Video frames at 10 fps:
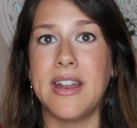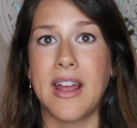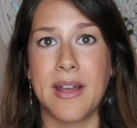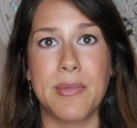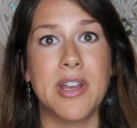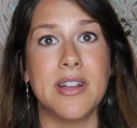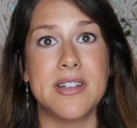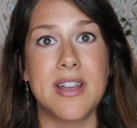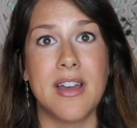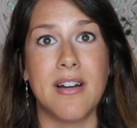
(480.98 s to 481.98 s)
and I'm good
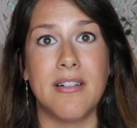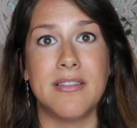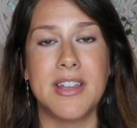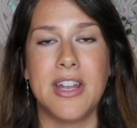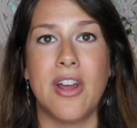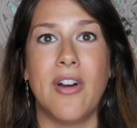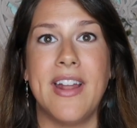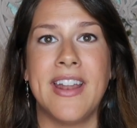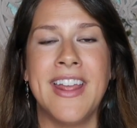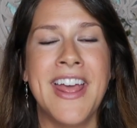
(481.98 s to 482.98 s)
to go you know
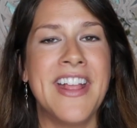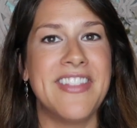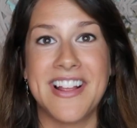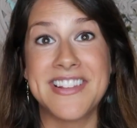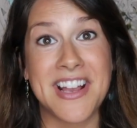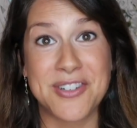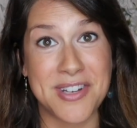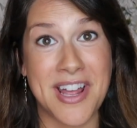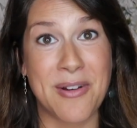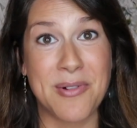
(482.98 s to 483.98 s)
and that's
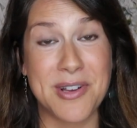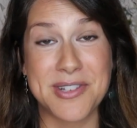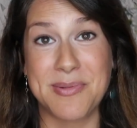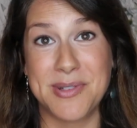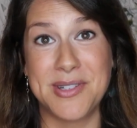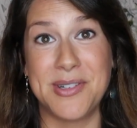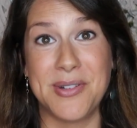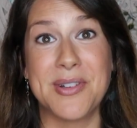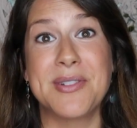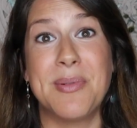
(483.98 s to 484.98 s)
actually not what you're supposed to do
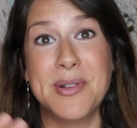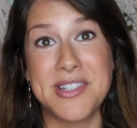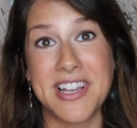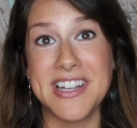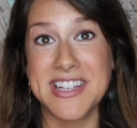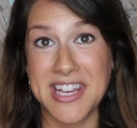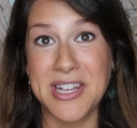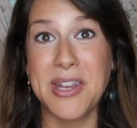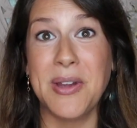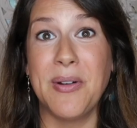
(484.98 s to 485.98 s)
you're supposed to
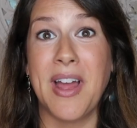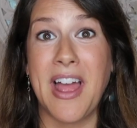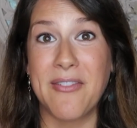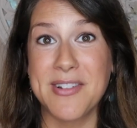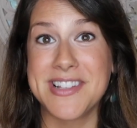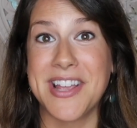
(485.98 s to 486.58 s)
continue every